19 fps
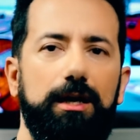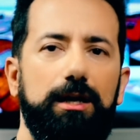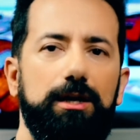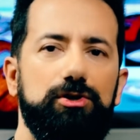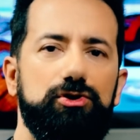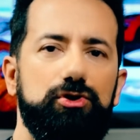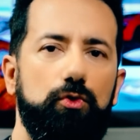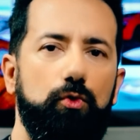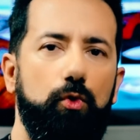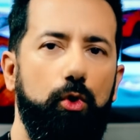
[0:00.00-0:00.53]

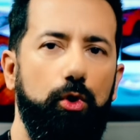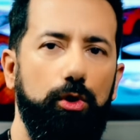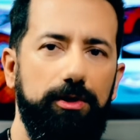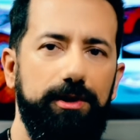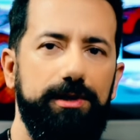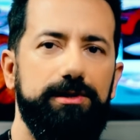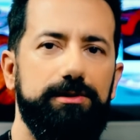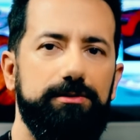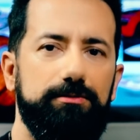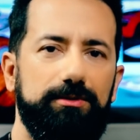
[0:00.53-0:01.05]
So all
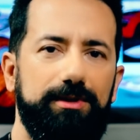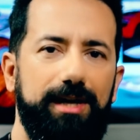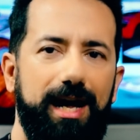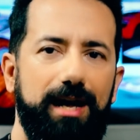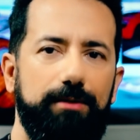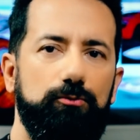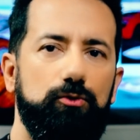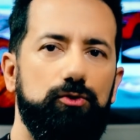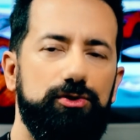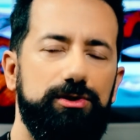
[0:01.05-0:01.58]
this
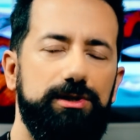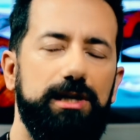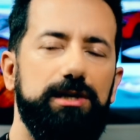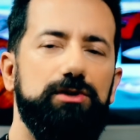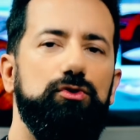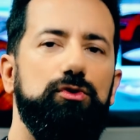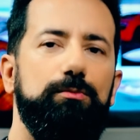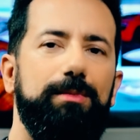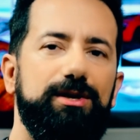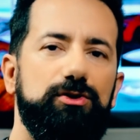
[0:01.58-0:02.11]
time was
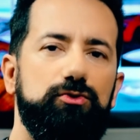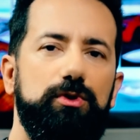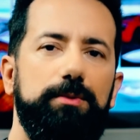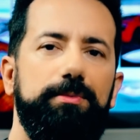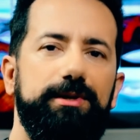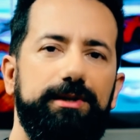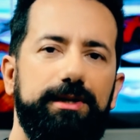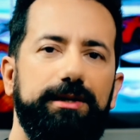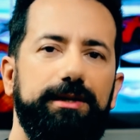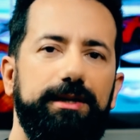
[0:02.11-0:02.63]
just on my
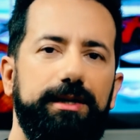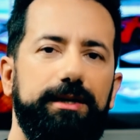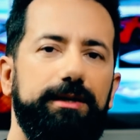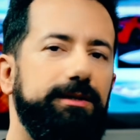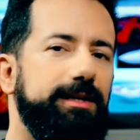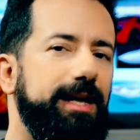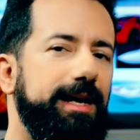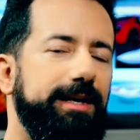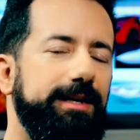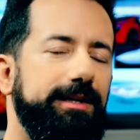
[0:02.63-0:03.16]
sweeping technique,
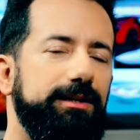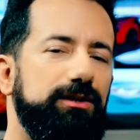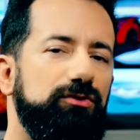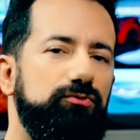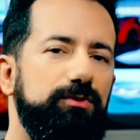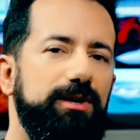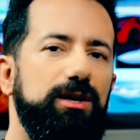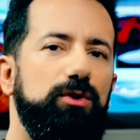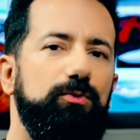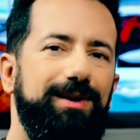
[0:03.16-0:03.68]
taking it
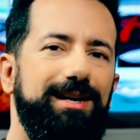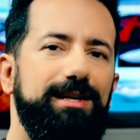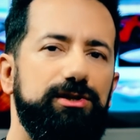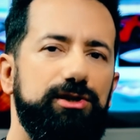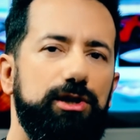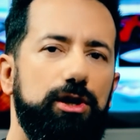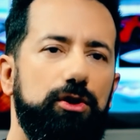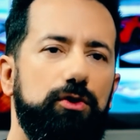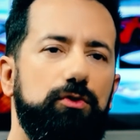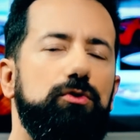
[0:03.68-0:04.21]
really, really
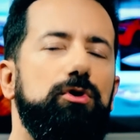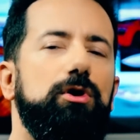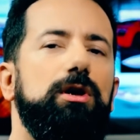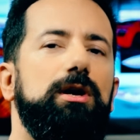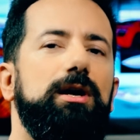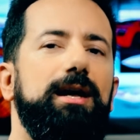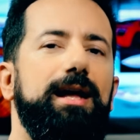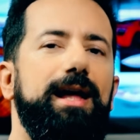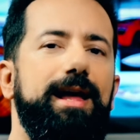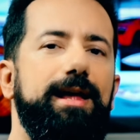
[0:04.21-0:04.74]
slow
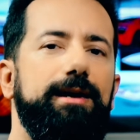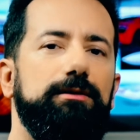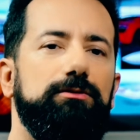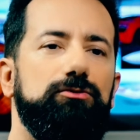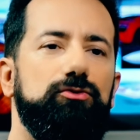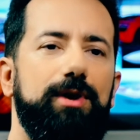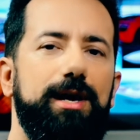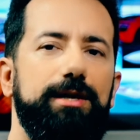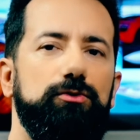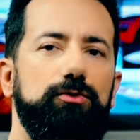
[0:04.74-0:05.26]
and
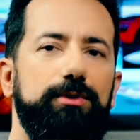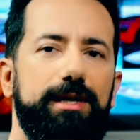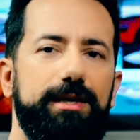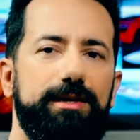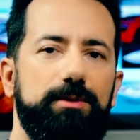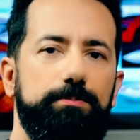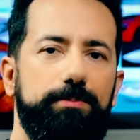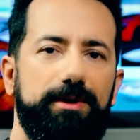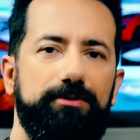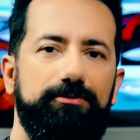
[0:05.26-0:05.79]
trying to get
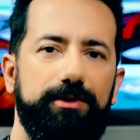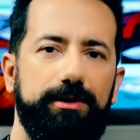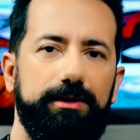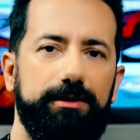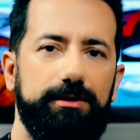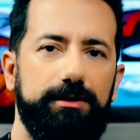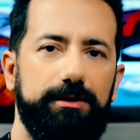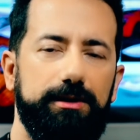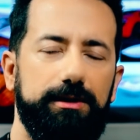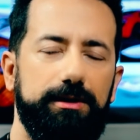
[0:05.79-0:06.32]
the
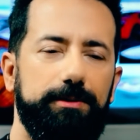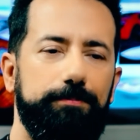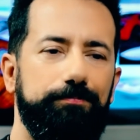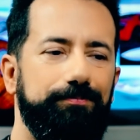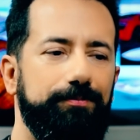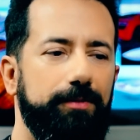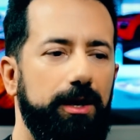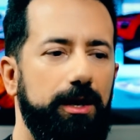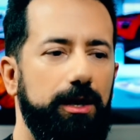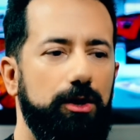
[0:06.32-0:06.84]
perfect
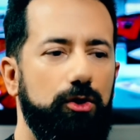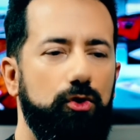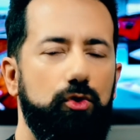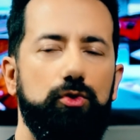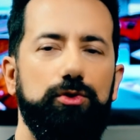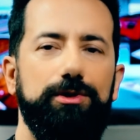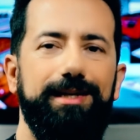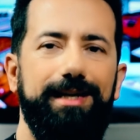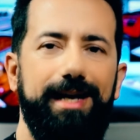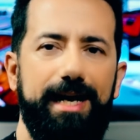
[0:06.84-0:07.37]

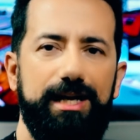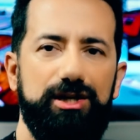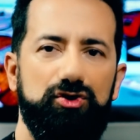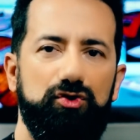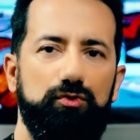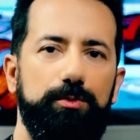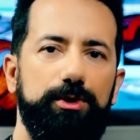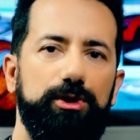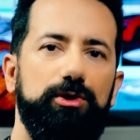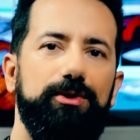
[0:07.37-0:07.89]
coordination
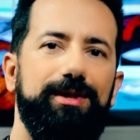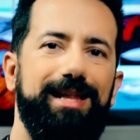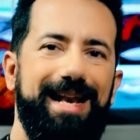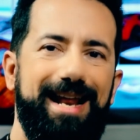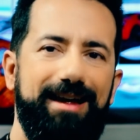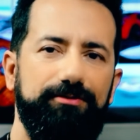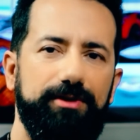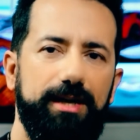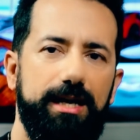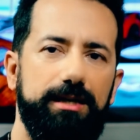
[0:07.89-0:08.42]
between the
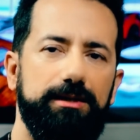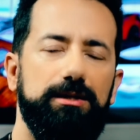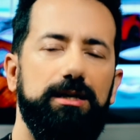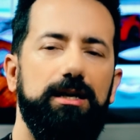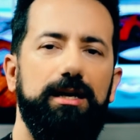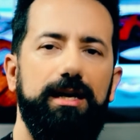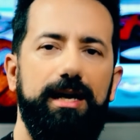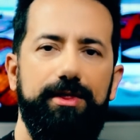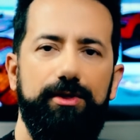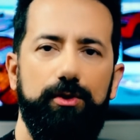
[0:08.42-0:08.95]
left hand
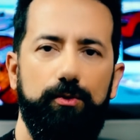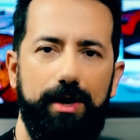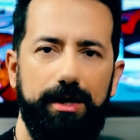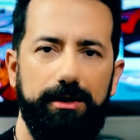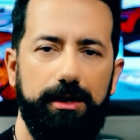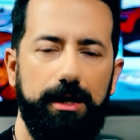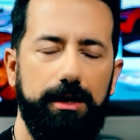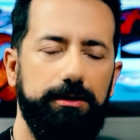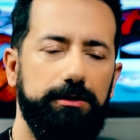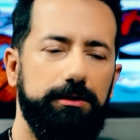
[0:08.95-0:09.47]
and the right
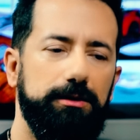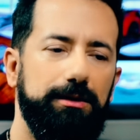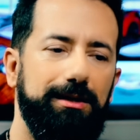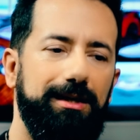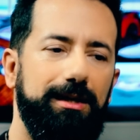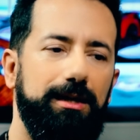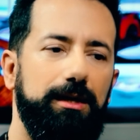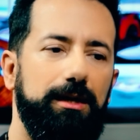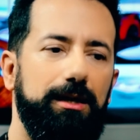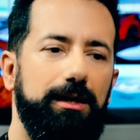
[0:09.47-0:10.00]
hand.
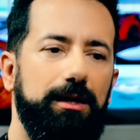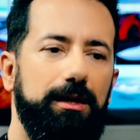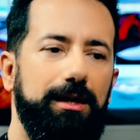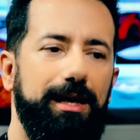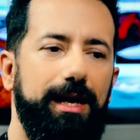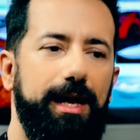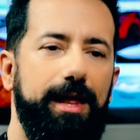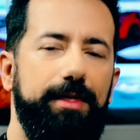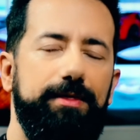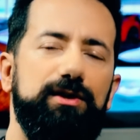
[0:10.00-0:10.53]

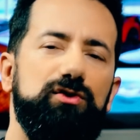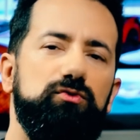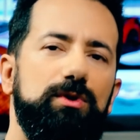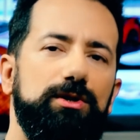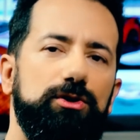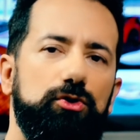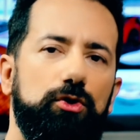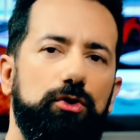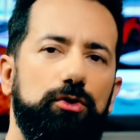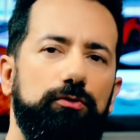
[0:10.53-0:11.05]
And this
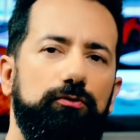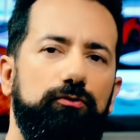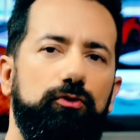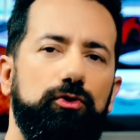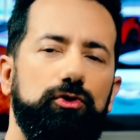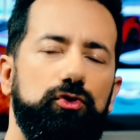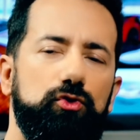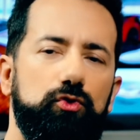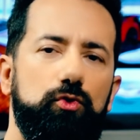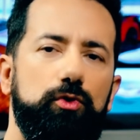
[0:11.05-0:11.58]
went on for
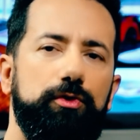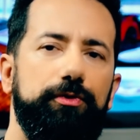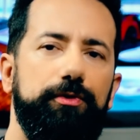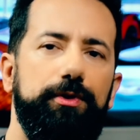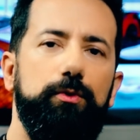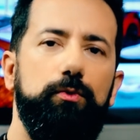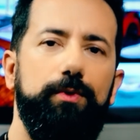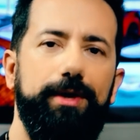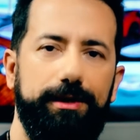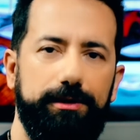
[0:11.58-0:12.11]
2 or 3
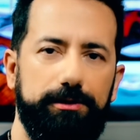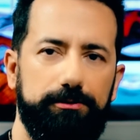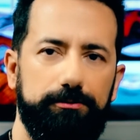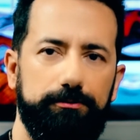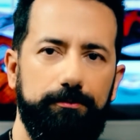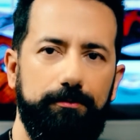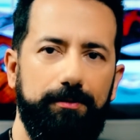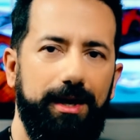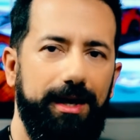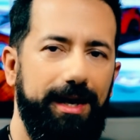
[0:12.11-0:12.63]
weeks.
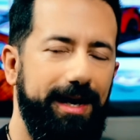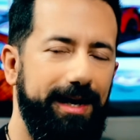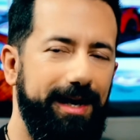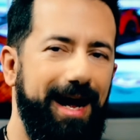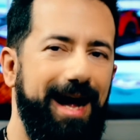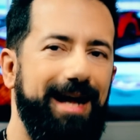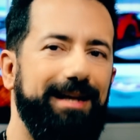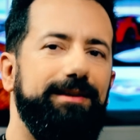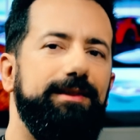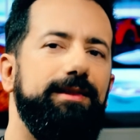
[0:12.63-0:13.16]
And
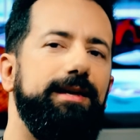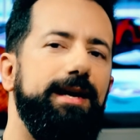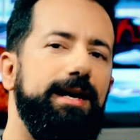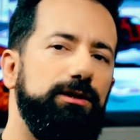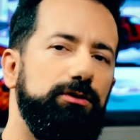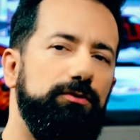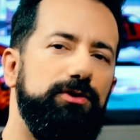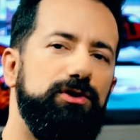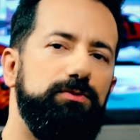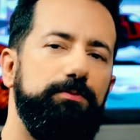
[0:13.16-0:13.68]
at the end
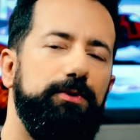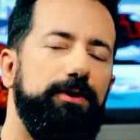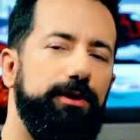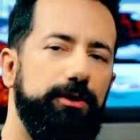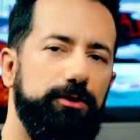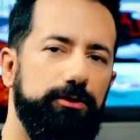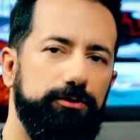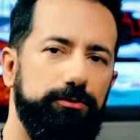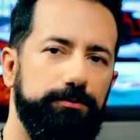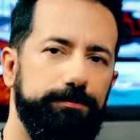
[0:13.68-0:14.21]
of this
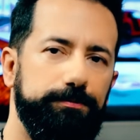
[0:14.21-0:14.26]
period,